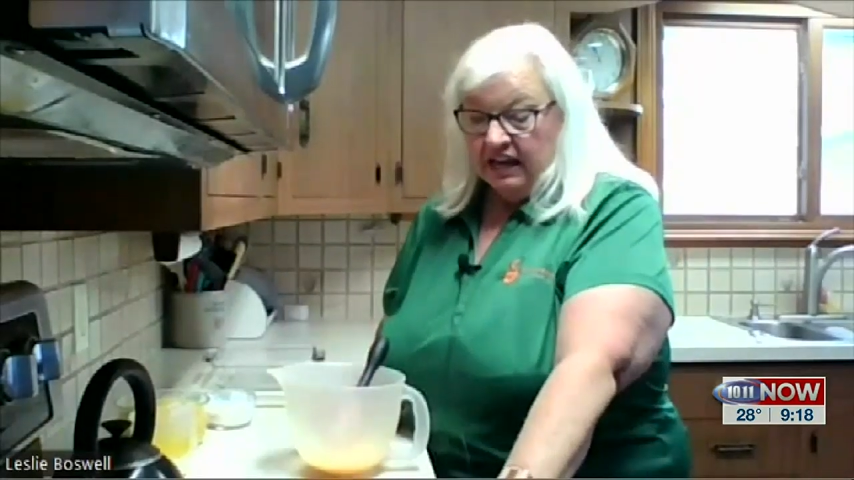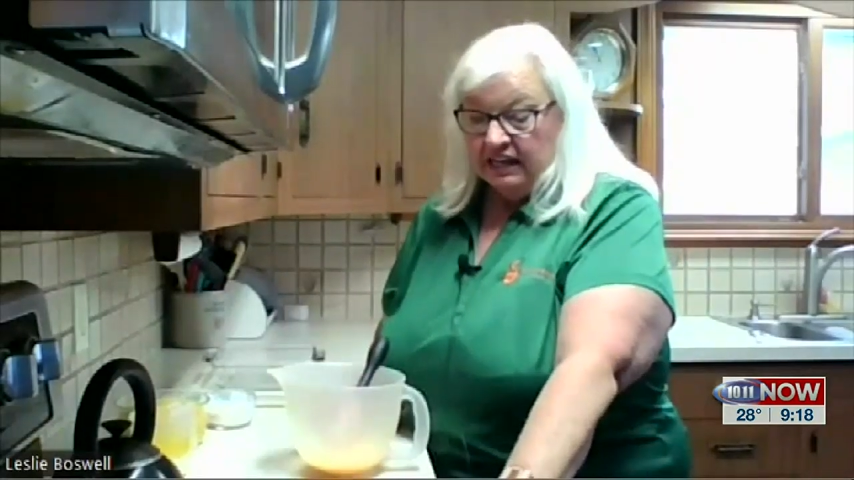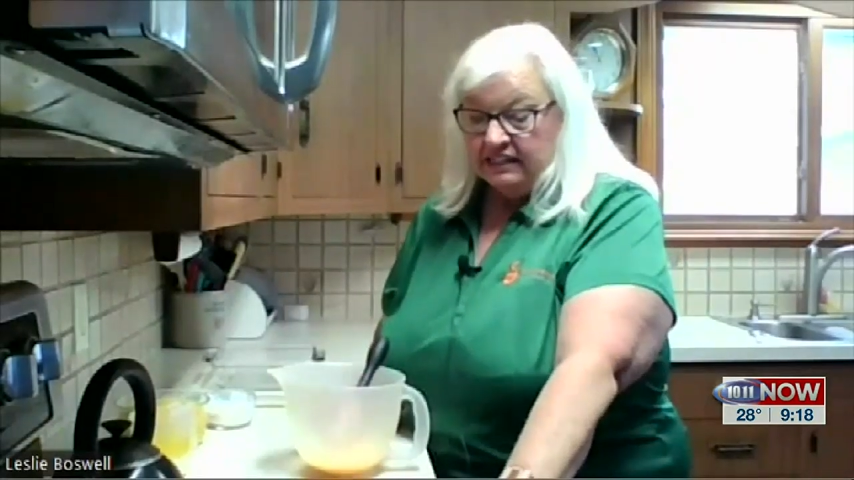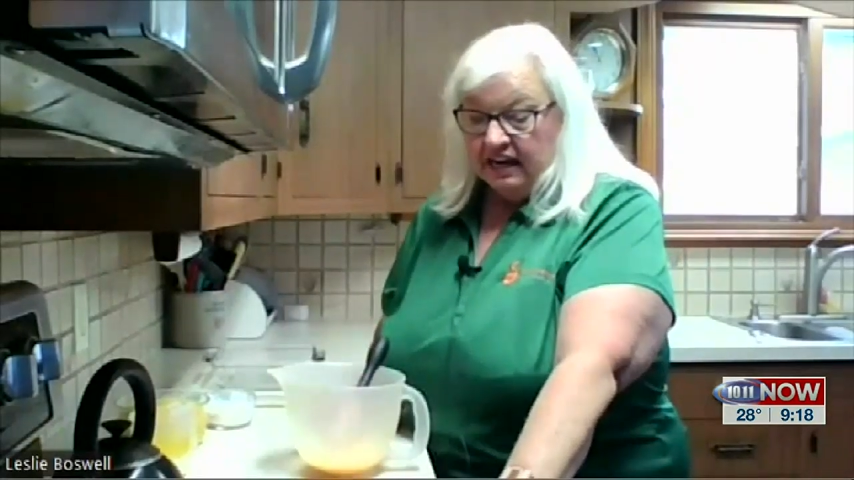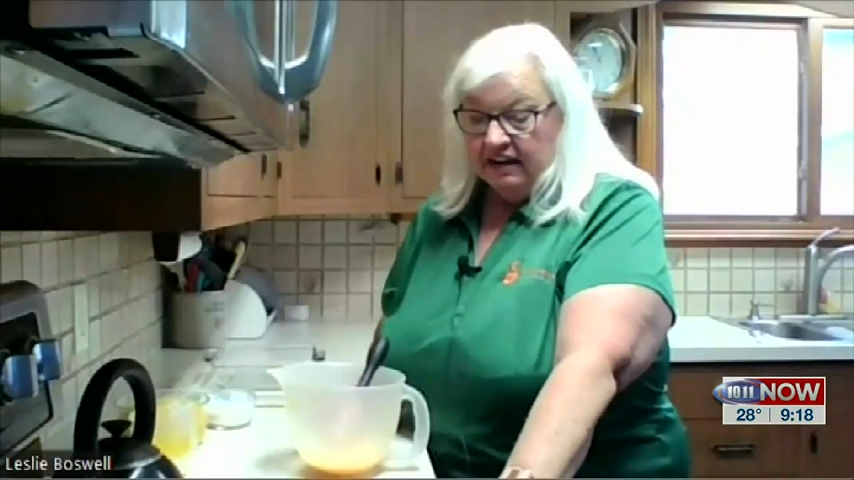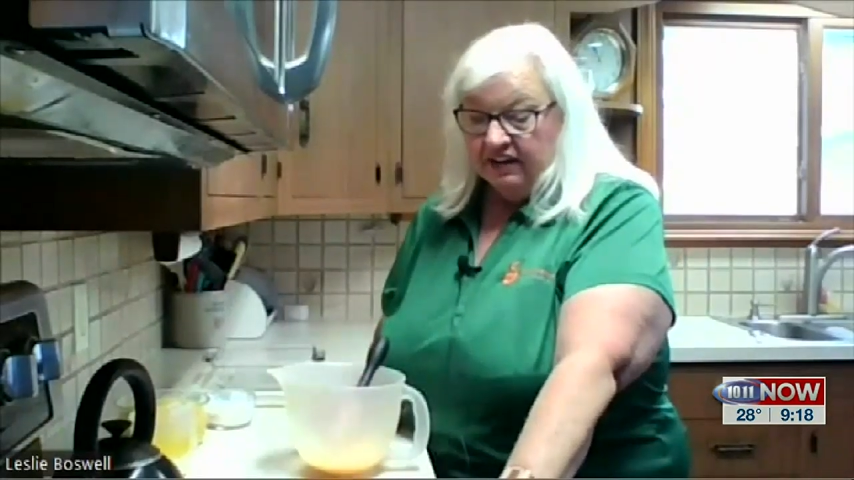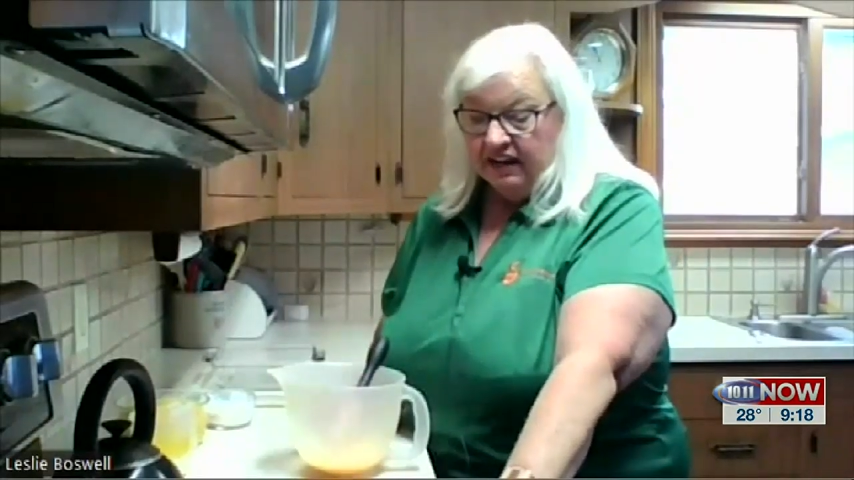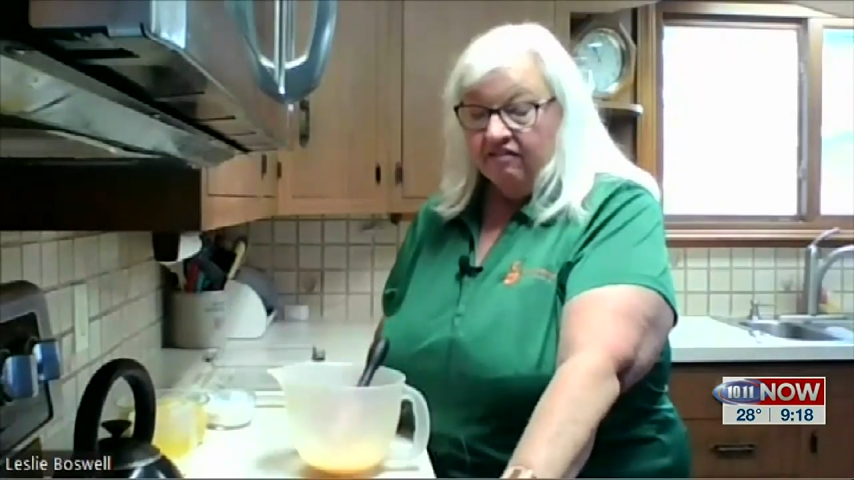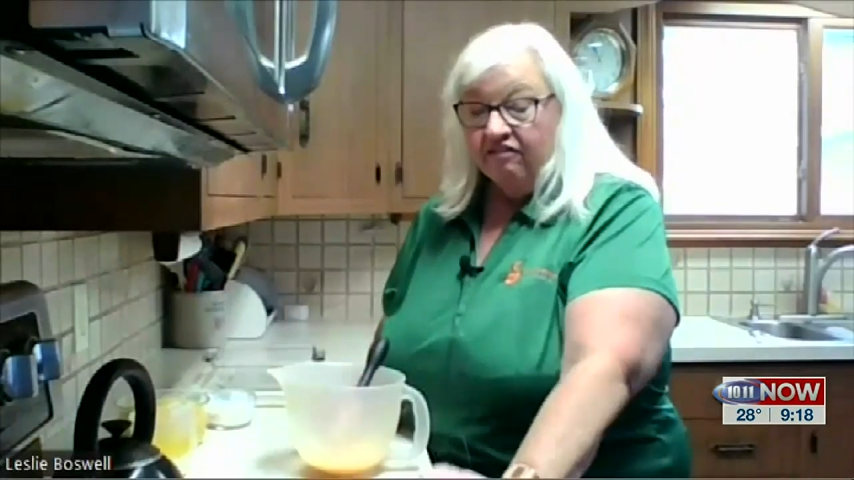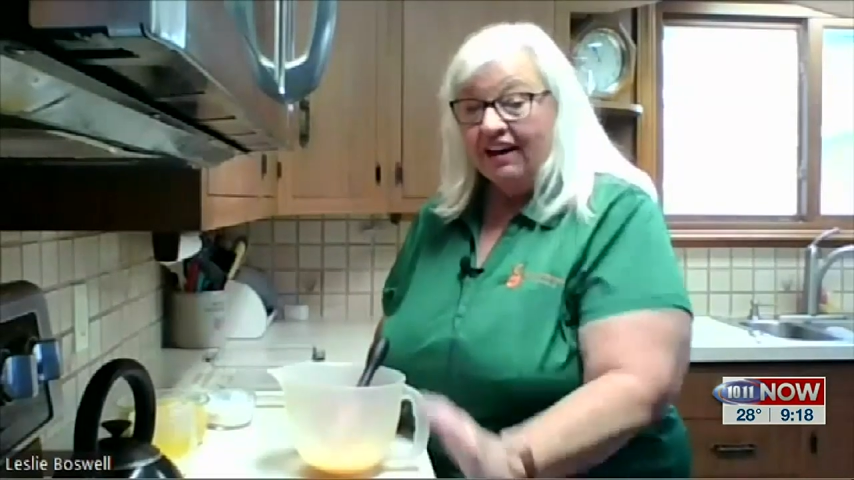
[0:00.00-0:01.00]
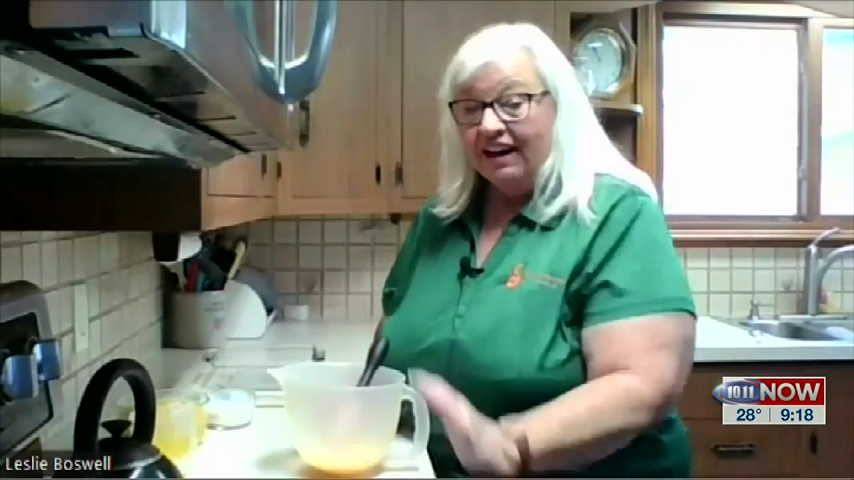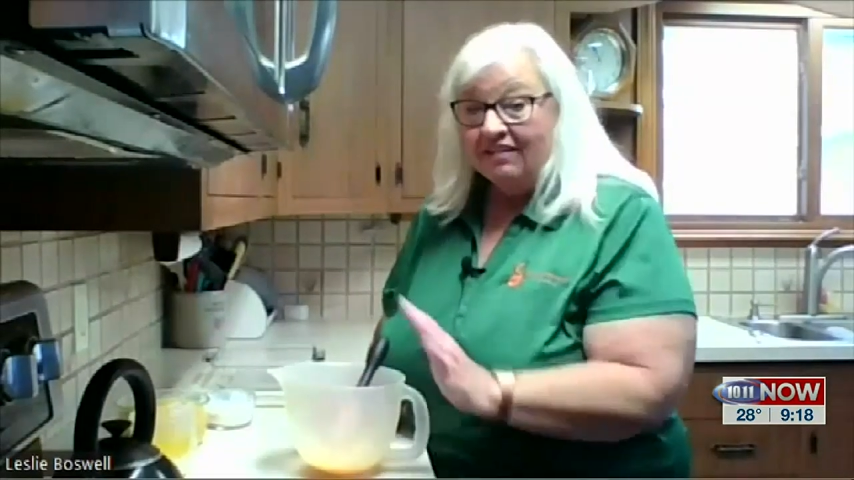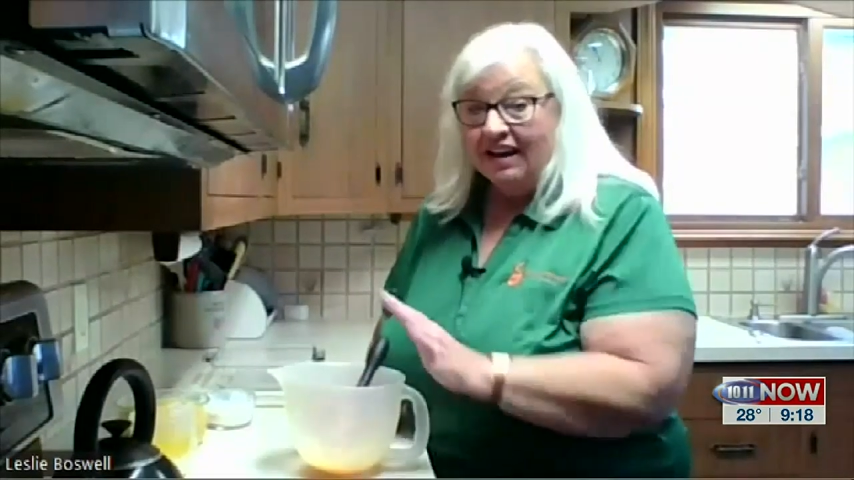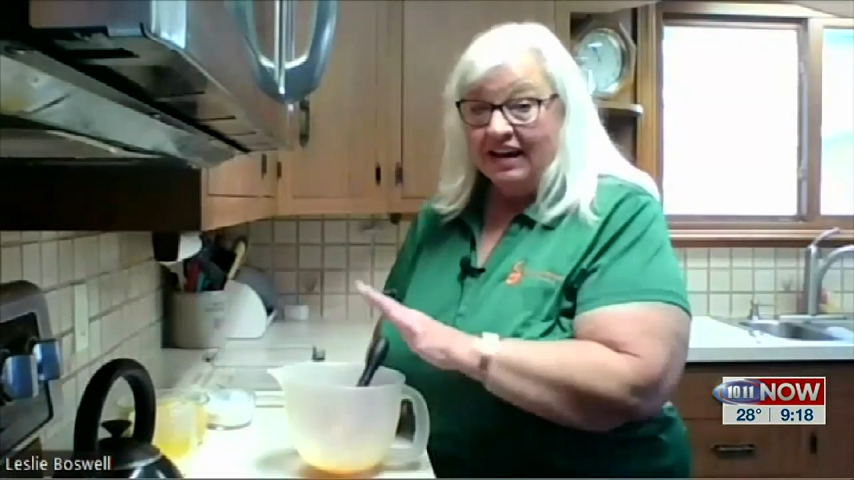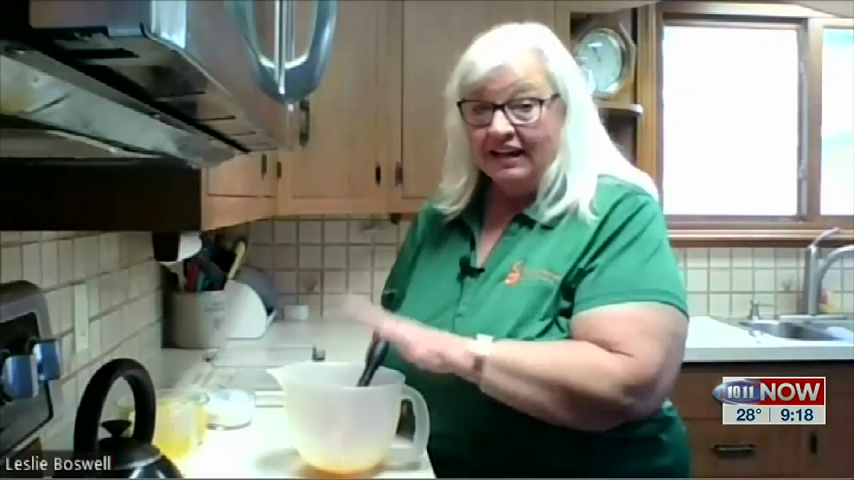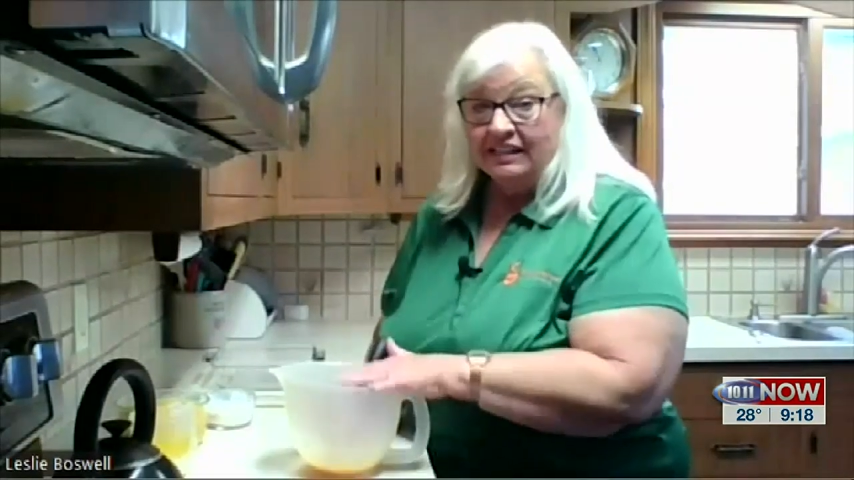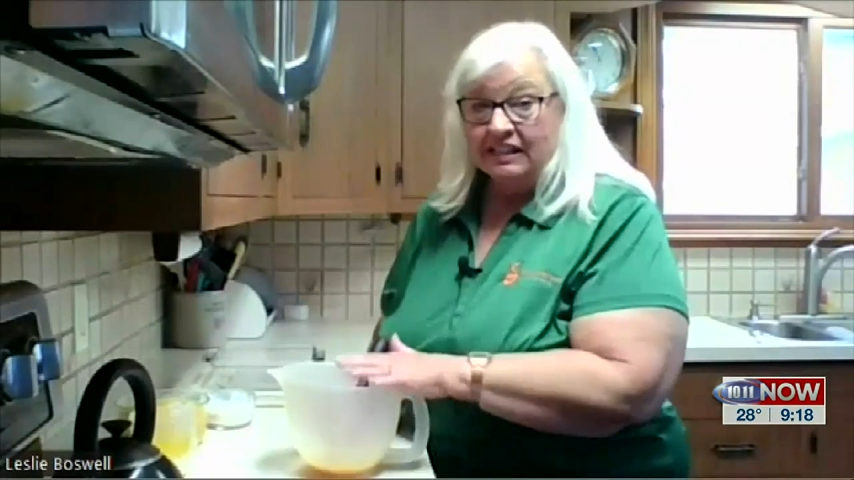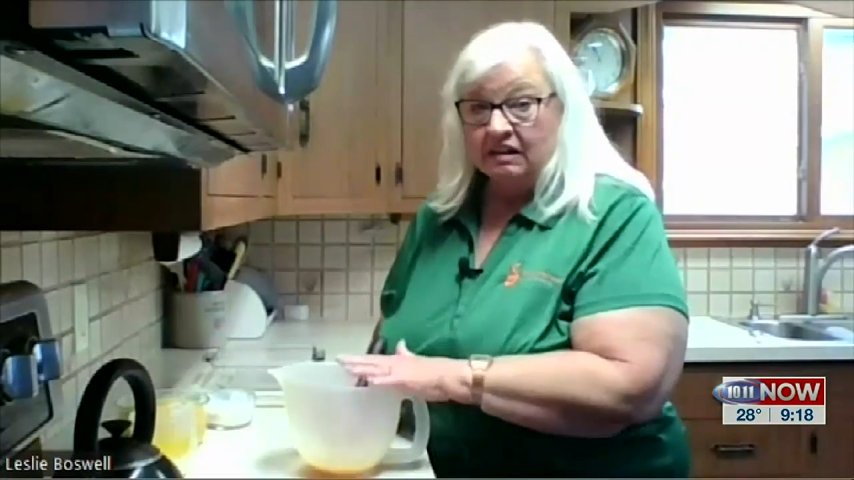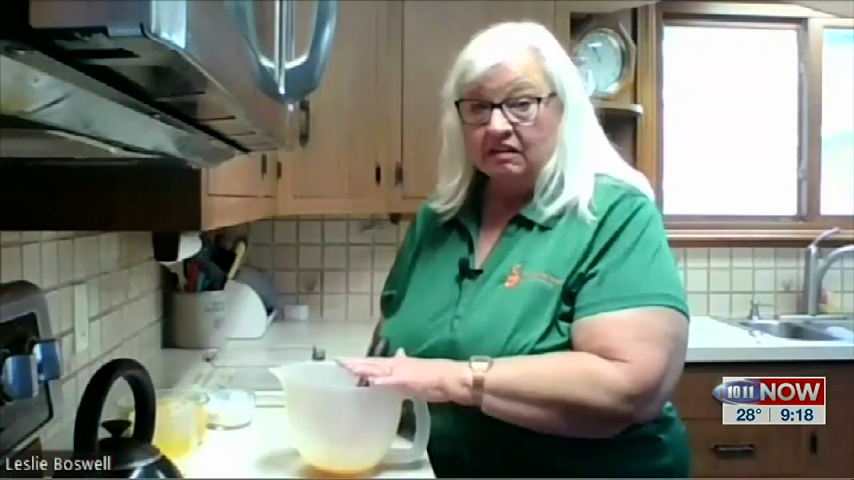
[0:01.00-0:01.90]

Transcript: Is I've got 5 eggs